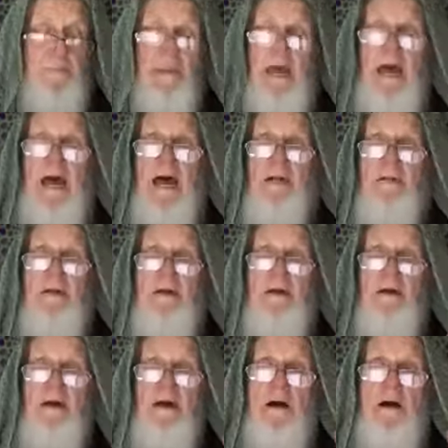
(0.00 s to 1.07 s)
and
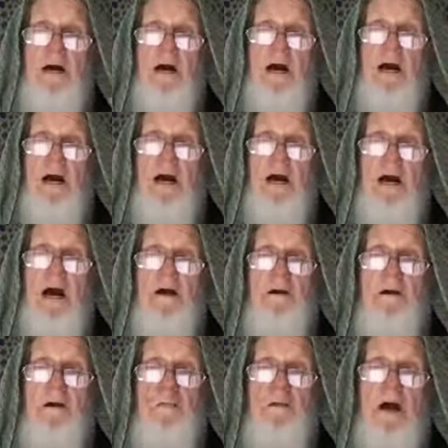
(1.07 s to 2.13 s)

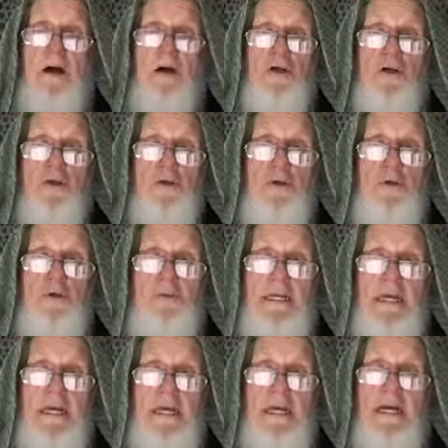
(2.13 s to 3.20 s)
Ghairul
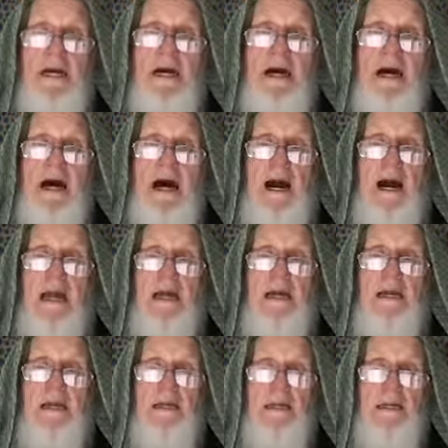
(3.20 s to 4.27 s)
Maghdubi
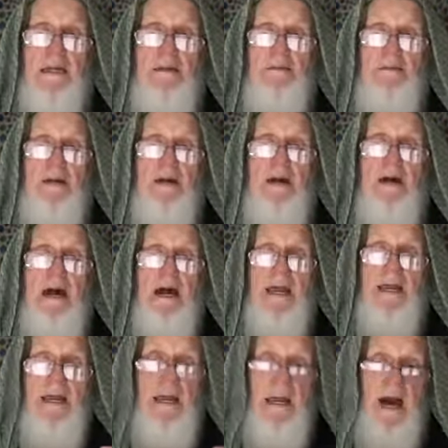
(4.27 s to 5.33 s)
Alayhim,
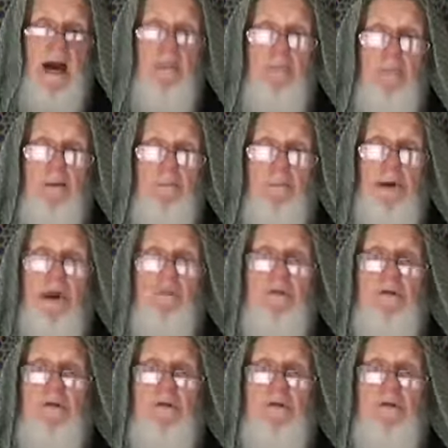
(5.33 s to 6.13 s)
and not the path of